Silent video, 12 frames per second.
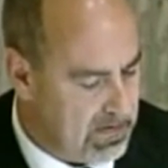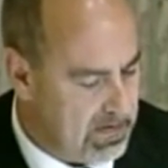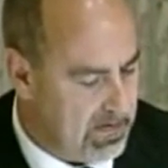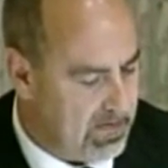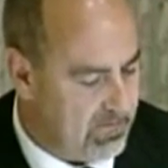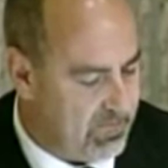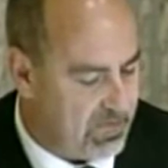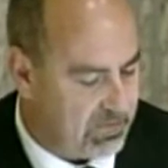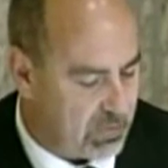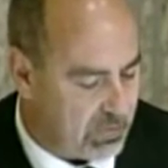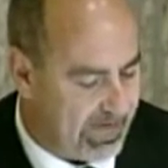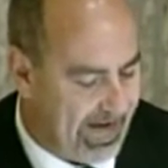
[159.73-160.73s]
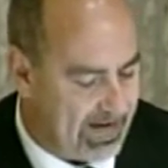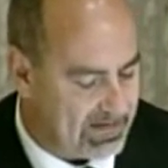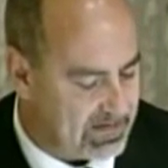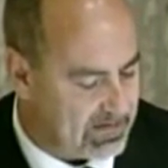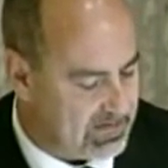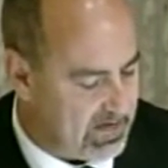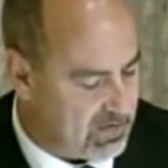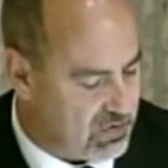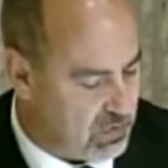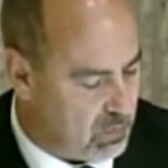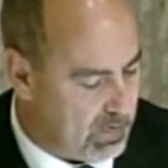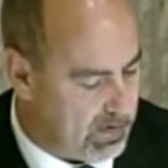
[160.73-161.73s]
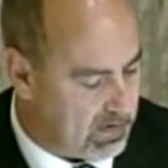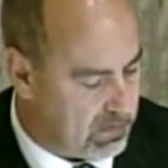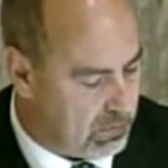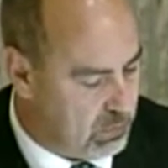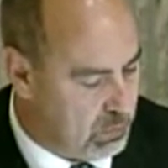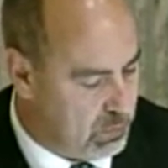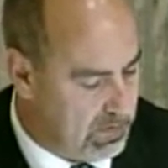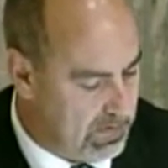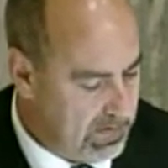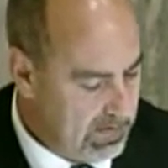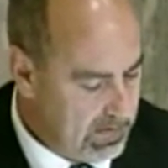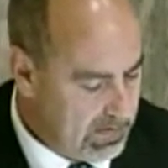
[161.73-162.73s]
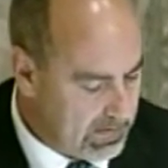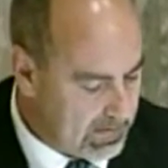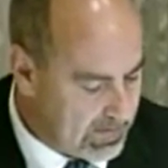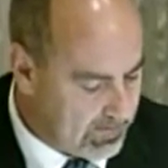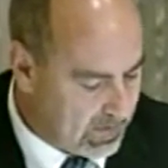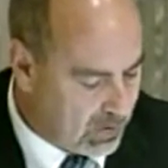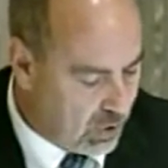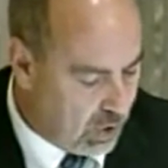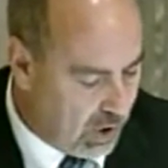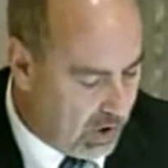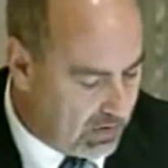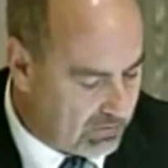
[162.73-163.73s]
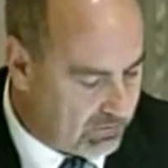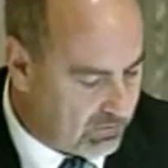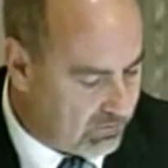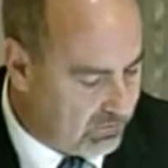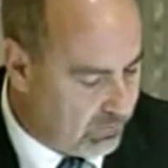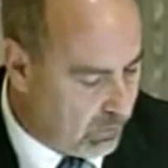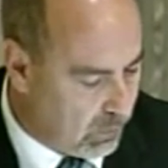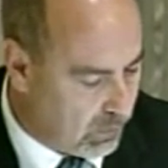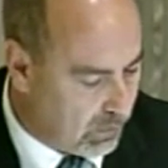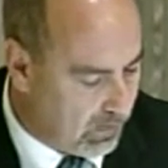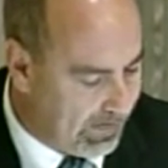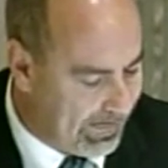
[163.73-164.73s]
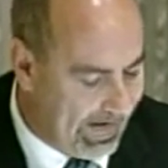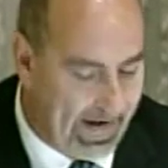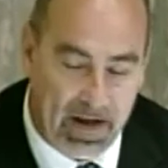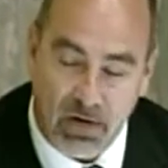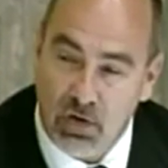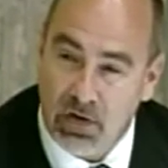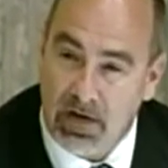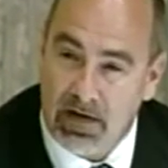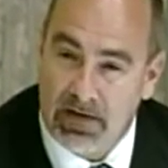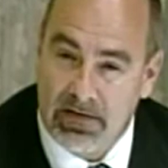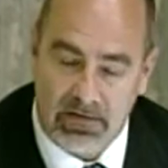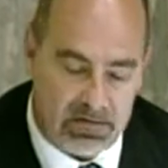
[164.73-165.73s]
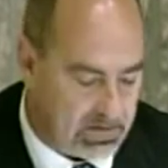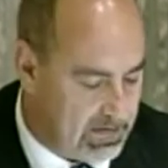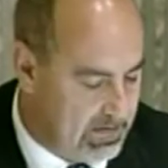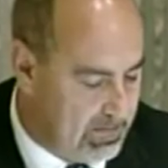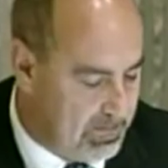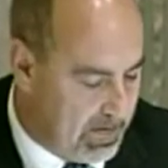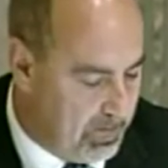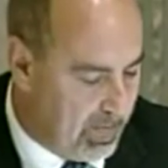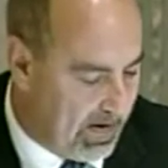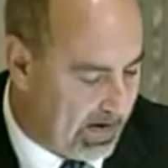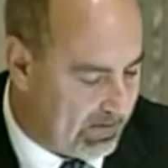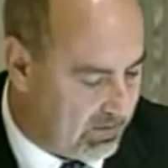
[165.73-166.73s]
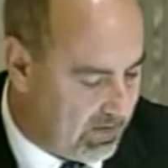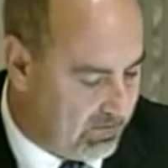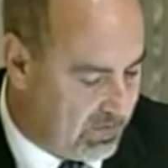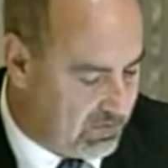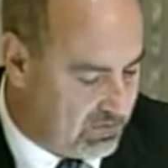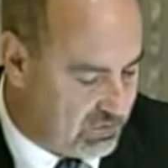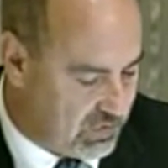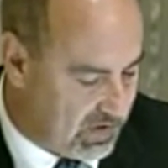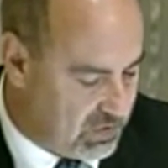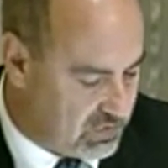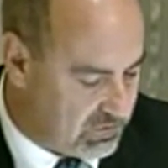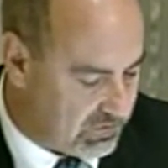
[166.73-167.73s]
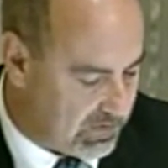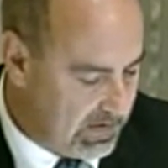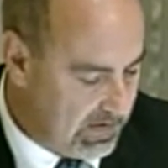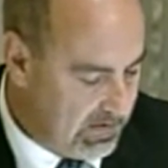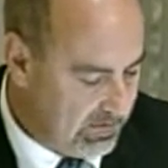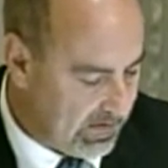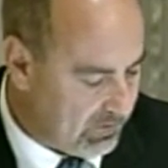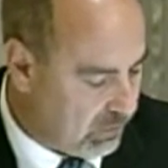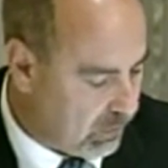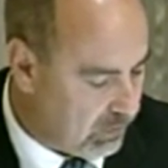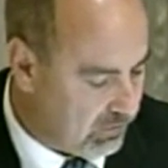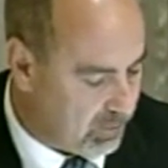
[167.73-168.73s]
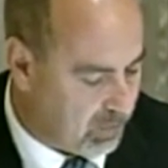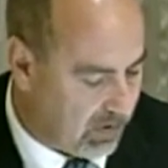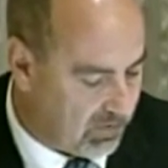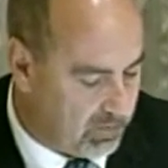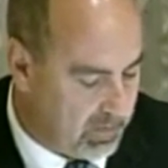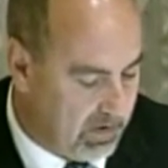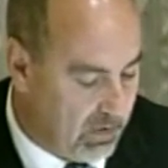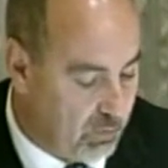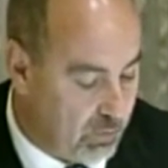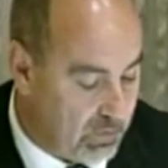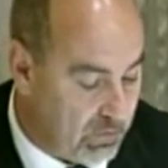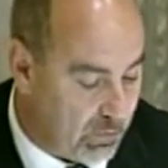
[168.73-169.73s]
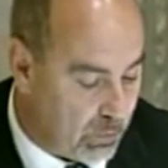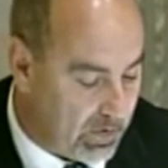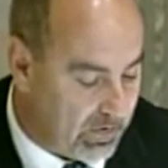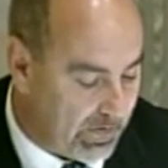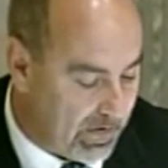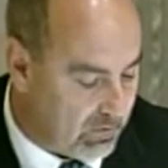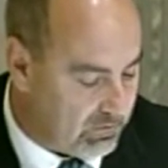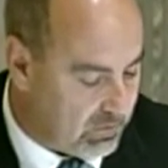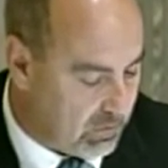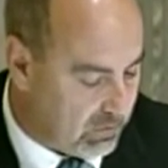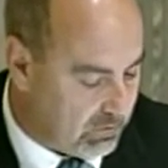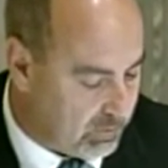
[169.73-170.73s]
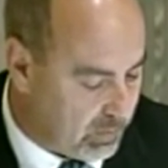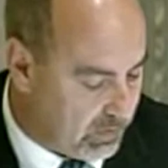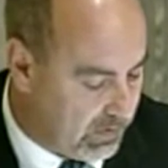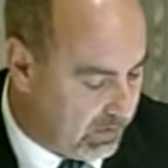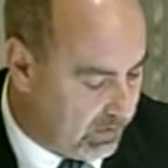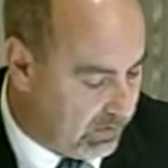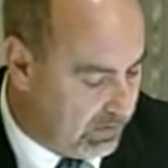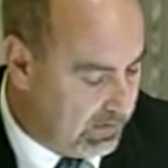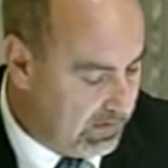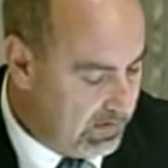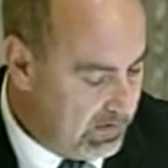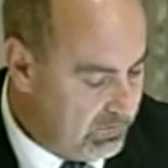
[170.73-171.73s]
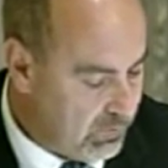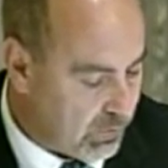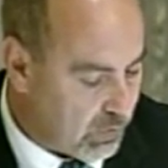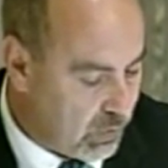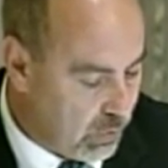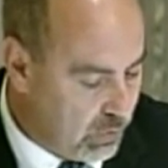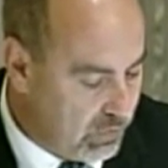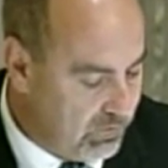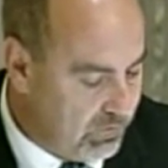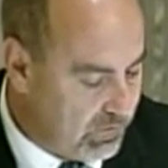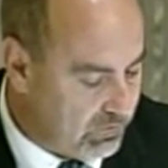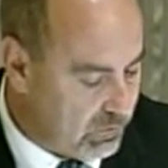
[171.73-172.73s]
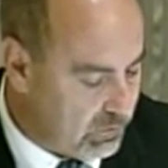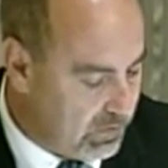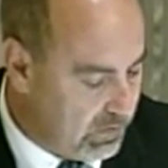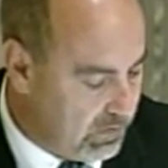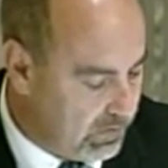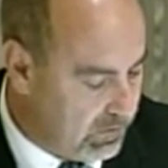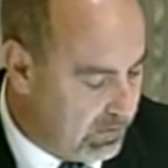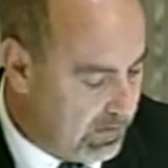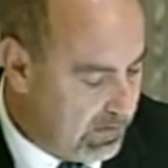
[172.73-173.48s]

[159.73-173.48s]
In the fiscal analysis section, we include the cost for an annualized impact of these changes. That totals approximately $103,000 per year. For the current fiscal year,